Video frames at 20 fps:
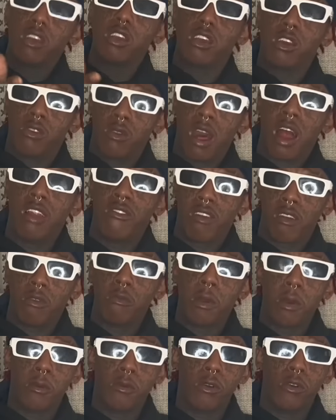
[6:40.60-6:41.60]
you get elevated
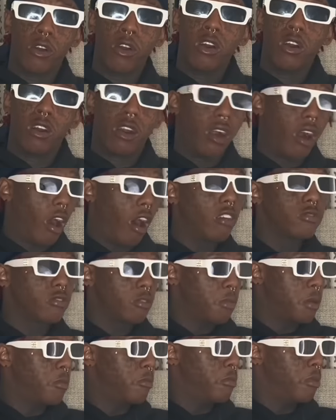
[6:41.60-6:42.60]
people. Yeah. Also,
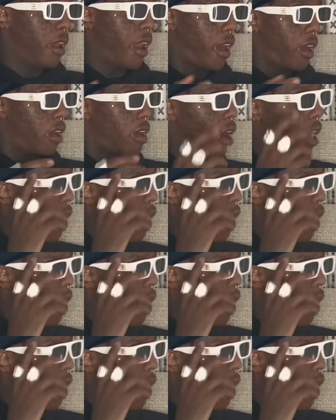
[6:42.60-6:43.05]
people be like,